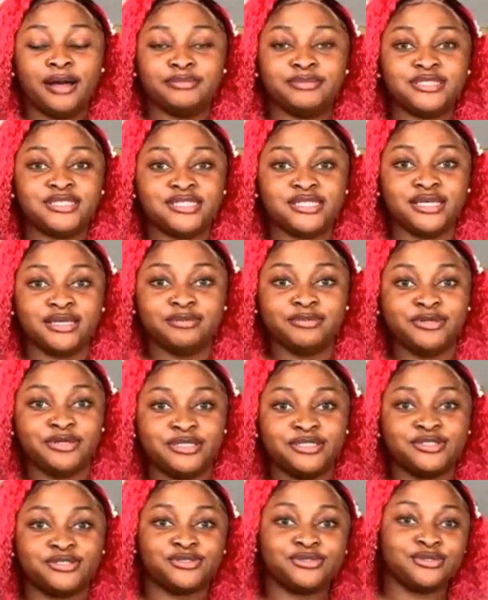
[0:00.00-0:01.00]
Today I'm
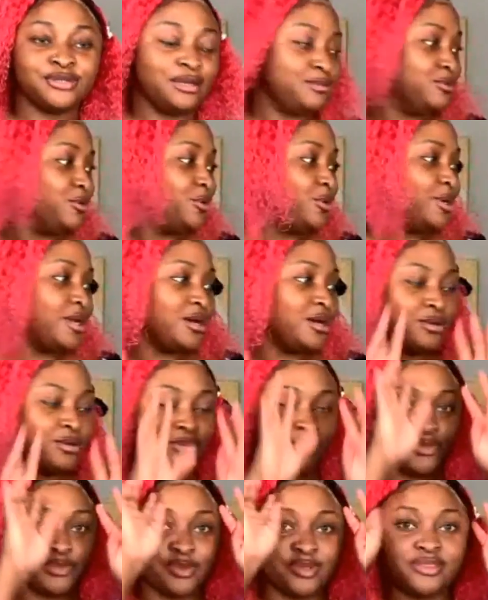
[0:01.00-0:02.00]
going
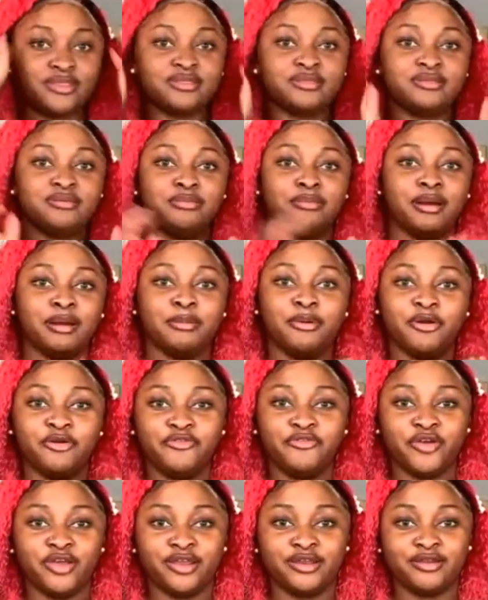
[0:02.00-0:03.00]
out with my
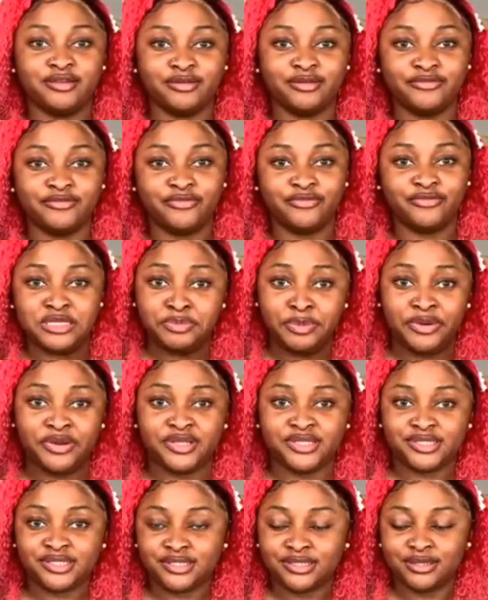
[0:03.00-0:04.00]
boyfriend for his
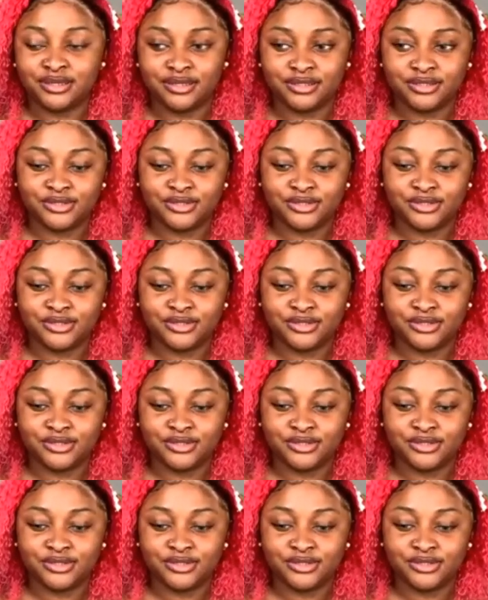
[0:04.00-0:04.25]
parents' dinner.